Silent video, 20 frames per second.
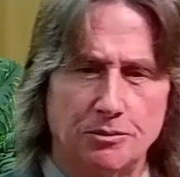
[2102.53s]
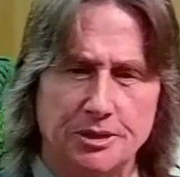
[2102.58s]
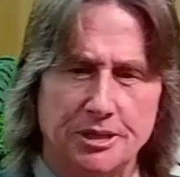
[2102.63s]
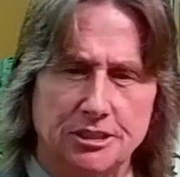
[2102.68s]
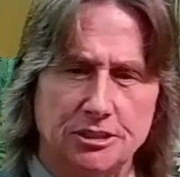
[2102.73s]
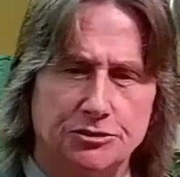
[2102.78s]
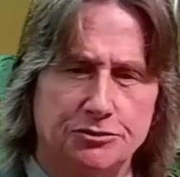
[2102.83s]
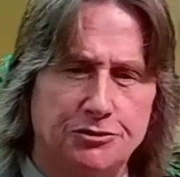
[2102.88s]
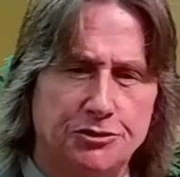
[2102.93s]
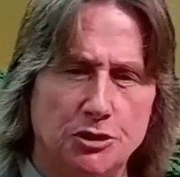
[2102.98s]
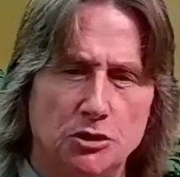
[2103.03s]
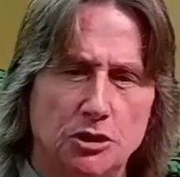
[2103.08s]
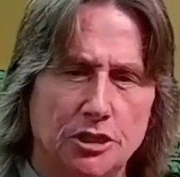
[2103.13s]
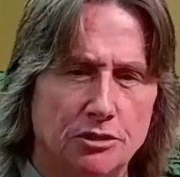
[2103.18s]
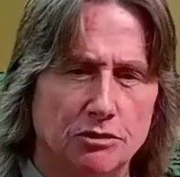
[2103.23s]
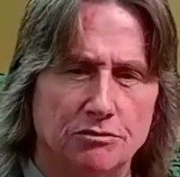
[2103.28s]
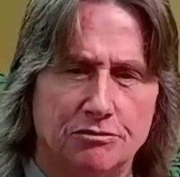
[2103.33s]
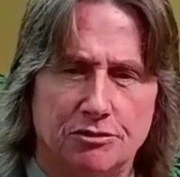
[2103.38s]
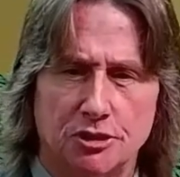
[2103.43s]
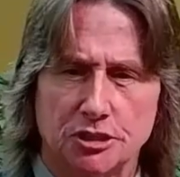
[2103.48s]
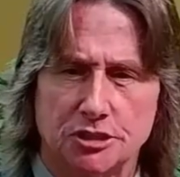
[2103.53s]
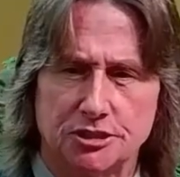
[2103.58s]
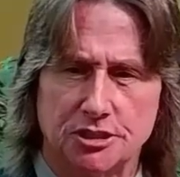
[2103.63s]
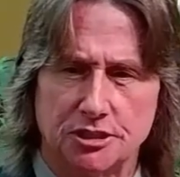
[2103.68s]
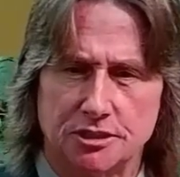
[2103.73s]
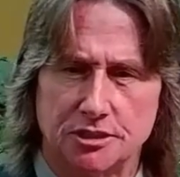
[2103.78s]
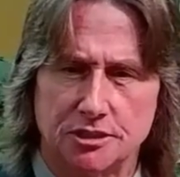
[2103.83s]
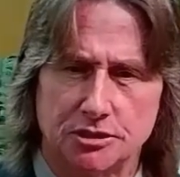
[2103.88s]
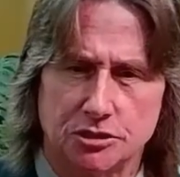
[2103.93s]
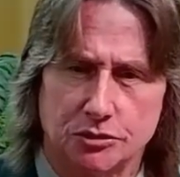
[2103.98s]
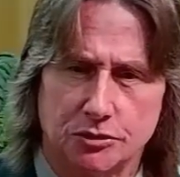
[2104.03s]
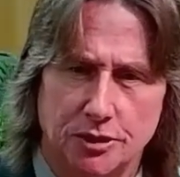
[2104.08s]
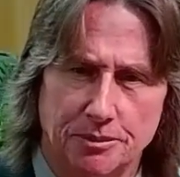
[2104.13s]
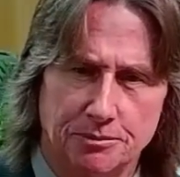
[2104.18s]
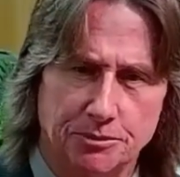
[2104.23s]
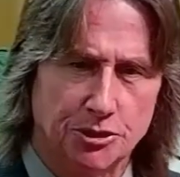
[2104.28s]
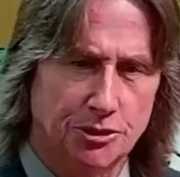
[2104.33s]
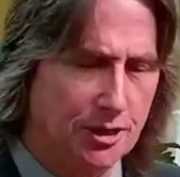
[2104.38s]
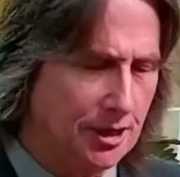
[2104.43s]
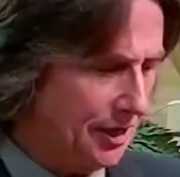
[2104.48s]
these few little verses in
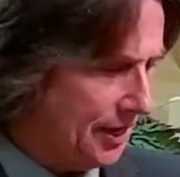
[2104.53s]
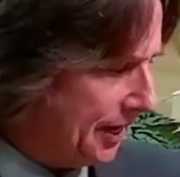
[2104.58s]
scripture, and